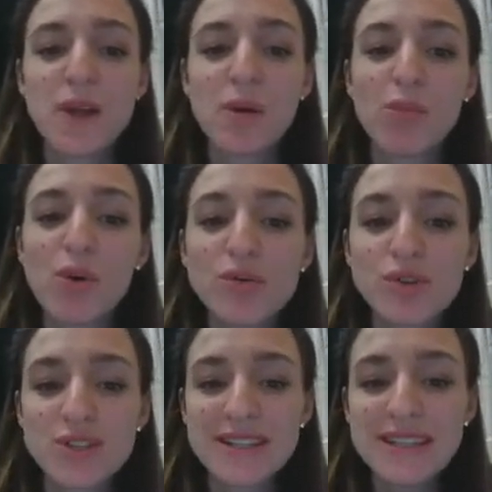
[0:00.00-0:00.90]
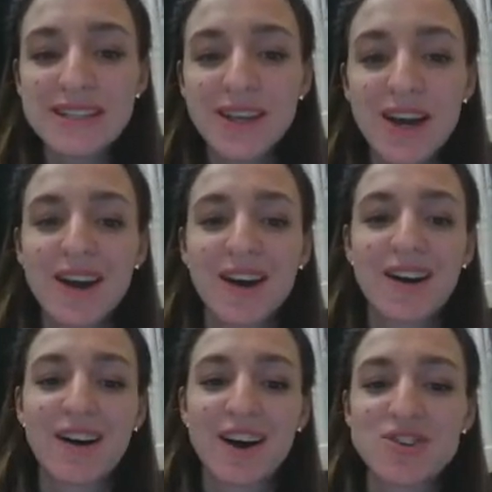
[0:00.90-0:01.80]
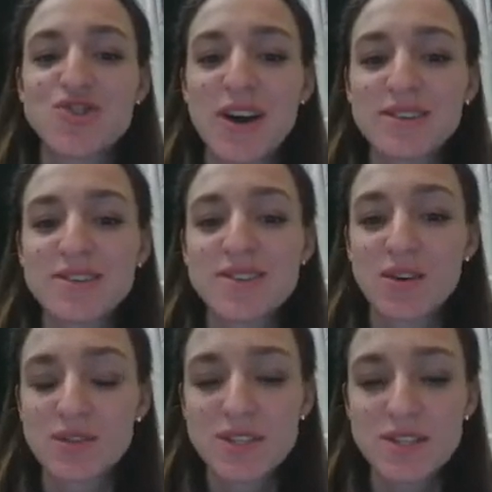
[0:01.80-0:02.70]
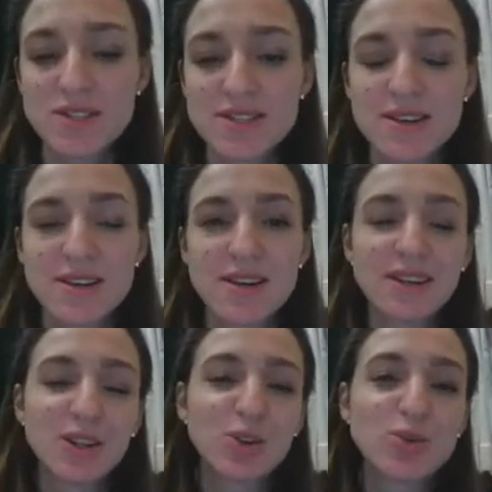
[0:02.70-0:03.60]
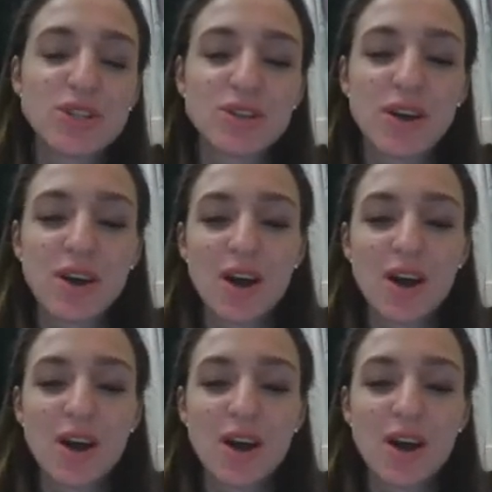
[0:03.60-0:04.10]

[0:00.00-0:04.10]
more routine uh, hygienic services uh, including